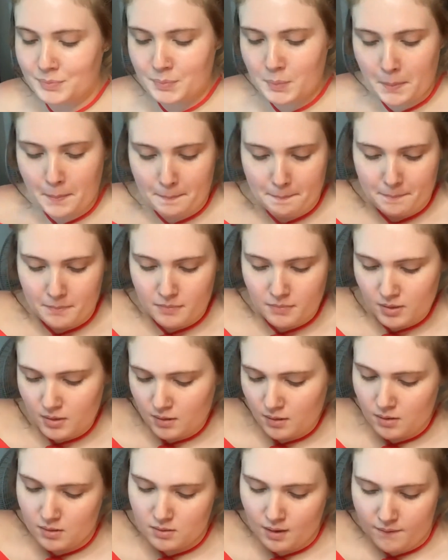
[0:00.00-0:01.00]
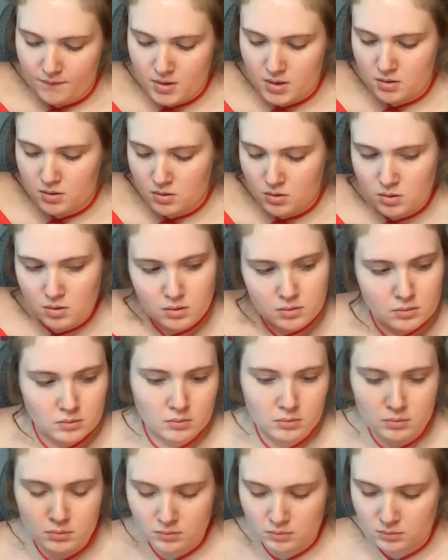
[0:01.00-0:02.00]
use my aloe vera gel.
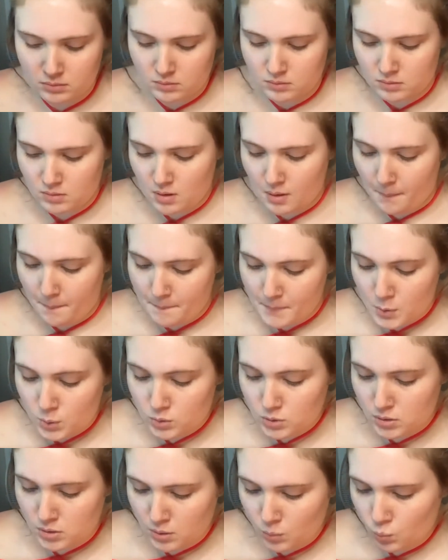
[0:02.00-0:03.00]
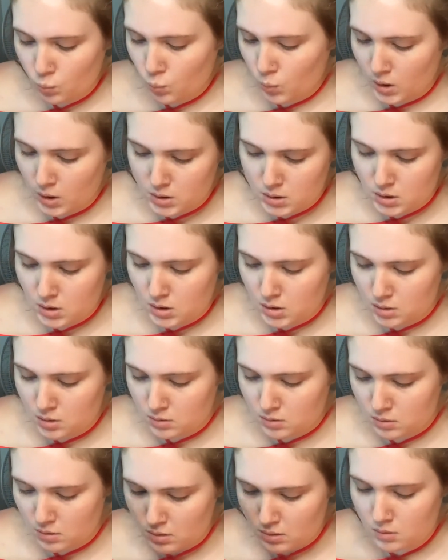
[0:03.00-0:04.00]
It is from
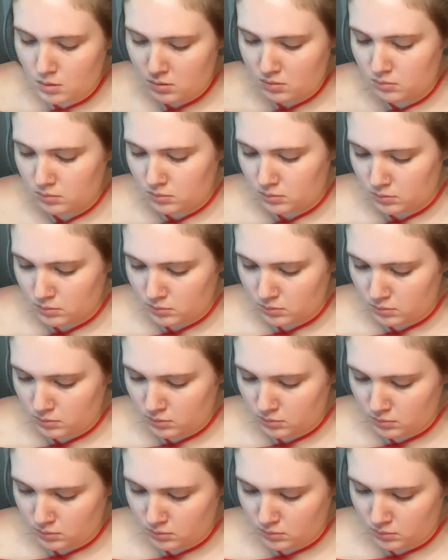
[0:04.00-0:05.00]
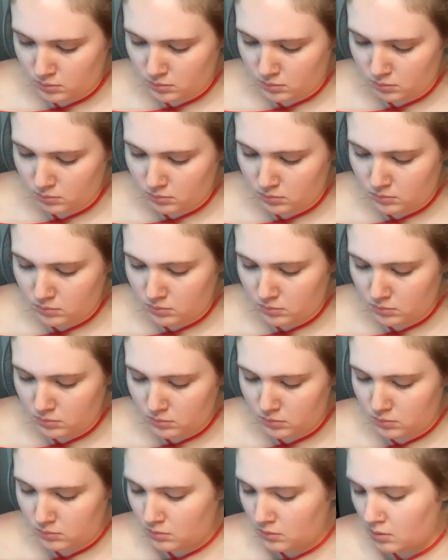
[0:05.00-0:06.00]
Drug Mart brand. It doesn't really matter,
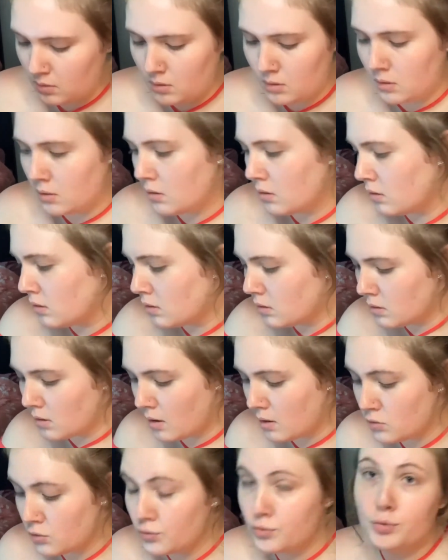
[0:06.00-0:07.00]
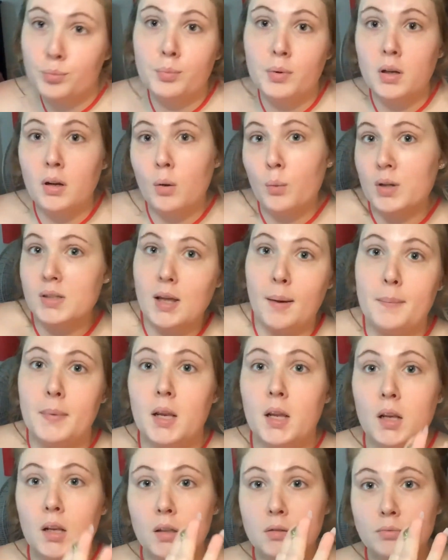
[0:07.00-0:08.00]
but I like to use it as a
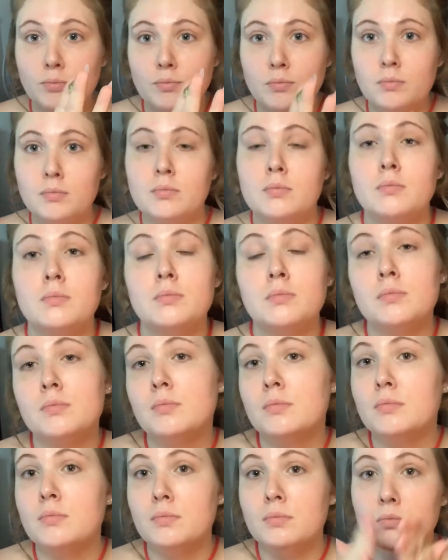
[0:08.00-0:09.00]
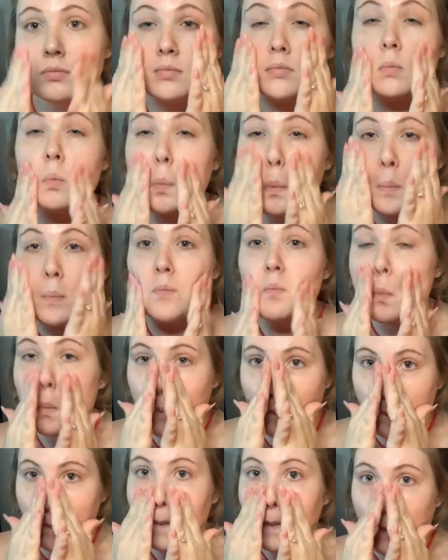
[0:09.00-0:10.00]
primer to start out. It is
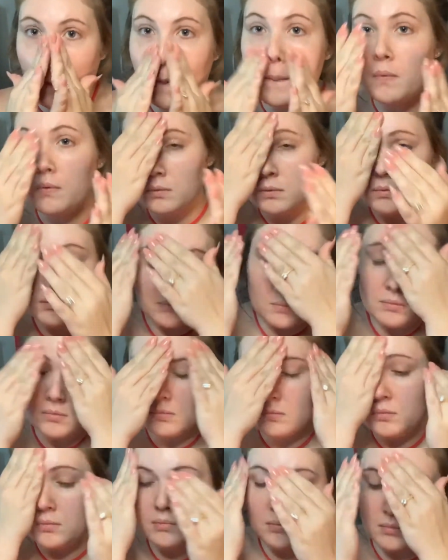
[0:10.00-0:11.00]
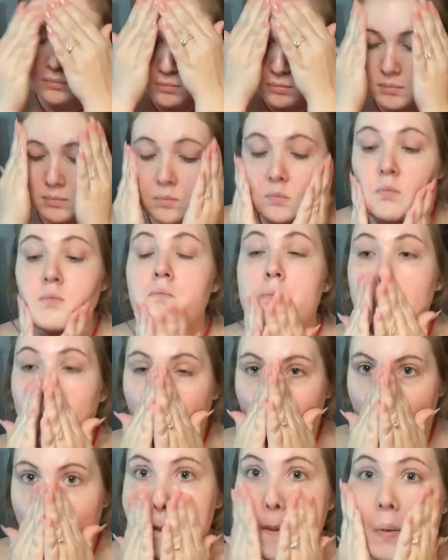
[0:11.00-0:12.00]
really good for your skin, and it
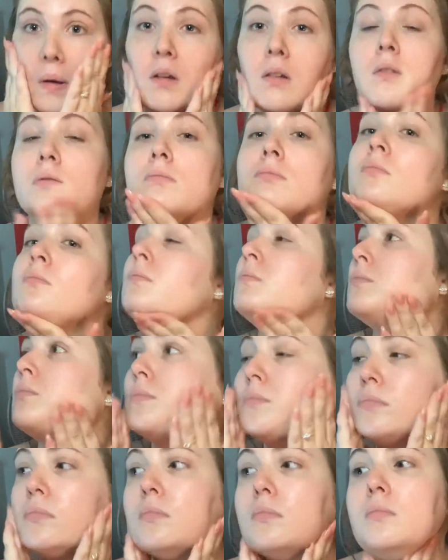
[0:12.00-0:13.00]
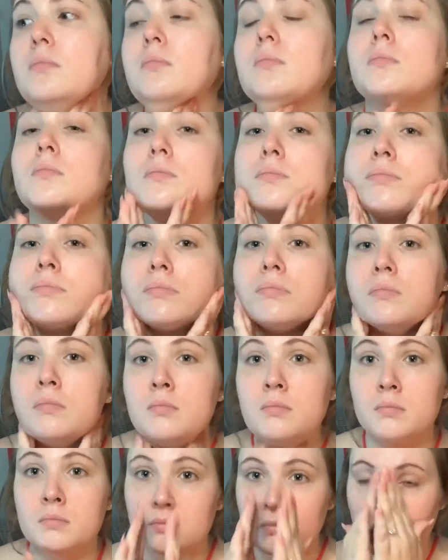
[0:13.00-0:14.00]
has like a little bit of grip, so it holds onto
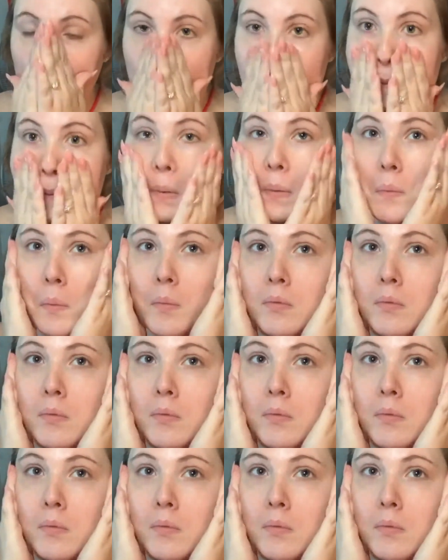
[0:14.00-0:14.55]
your makeup.